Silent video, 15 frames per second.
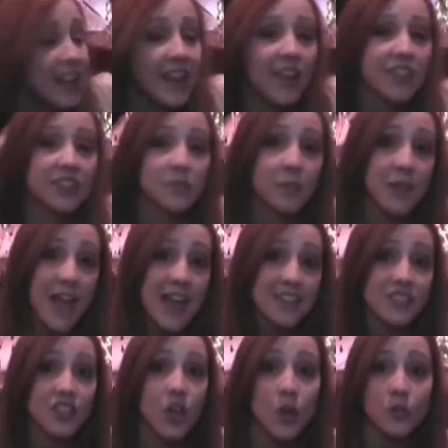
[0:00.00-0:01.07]
Now, these
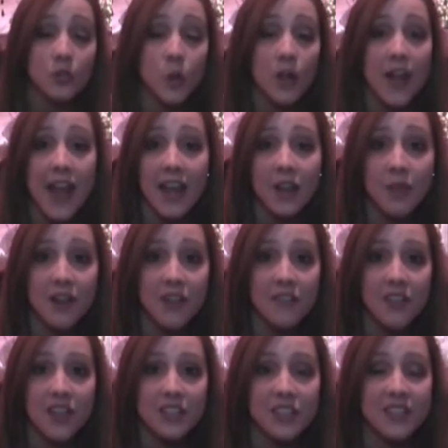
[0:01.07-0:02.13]
plaques go toward any
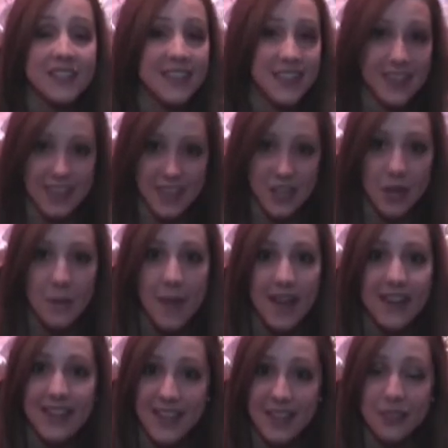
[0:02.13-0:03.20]
renovations that the theater
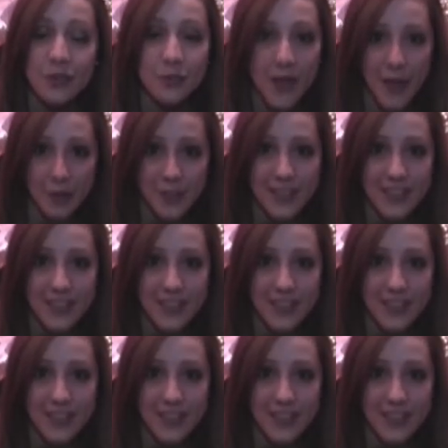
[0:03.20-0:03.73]
might need throughout the